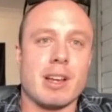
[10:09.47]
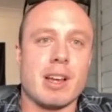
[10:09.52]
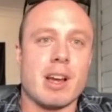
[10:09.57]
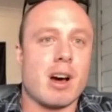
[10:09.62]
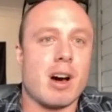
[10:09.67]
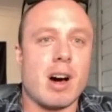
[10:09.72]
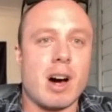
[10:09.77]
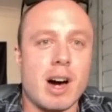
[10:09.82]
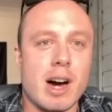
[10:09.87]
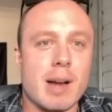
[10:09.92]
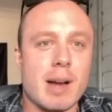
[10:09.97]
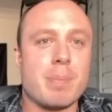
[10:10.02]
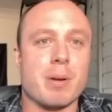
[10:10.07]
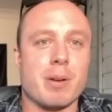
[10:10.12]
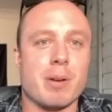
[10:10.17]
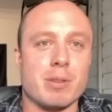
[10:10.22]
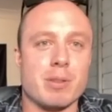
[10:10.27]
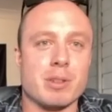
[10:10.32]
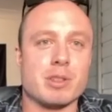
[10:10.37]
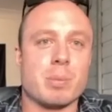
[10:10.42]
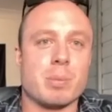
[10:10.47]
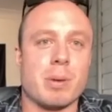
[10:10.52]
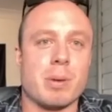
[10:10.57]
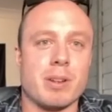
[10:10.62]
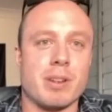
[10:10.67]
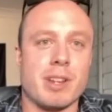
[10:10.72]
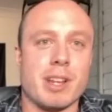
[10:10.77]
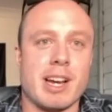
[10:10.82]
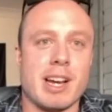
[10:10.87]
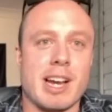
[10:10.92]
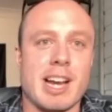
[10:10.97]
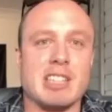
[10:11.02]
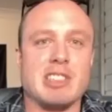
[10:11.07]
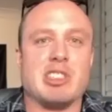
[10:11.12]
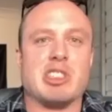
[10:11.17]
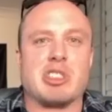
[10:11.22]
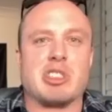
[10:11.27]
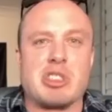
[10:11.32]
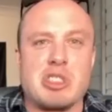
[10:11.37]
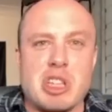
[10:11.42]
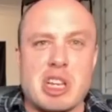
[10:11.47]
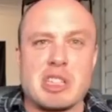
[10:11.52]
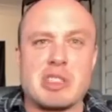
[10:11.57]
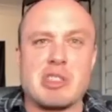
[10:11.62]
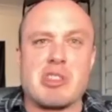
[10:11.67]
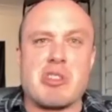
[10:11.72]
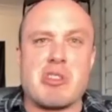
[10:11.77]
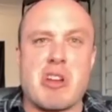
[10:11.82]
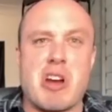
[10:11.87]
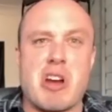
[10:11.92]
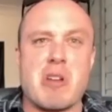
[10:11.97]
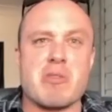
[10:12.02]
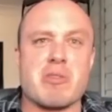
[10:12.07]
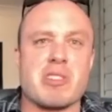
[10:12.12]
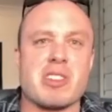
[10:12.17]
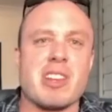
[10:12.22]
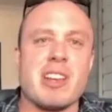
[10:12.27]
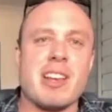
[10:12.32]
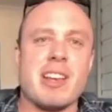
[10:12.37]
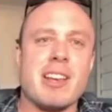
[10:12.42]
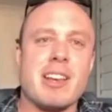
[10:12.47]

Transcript: hyper responder, and just gets yoked,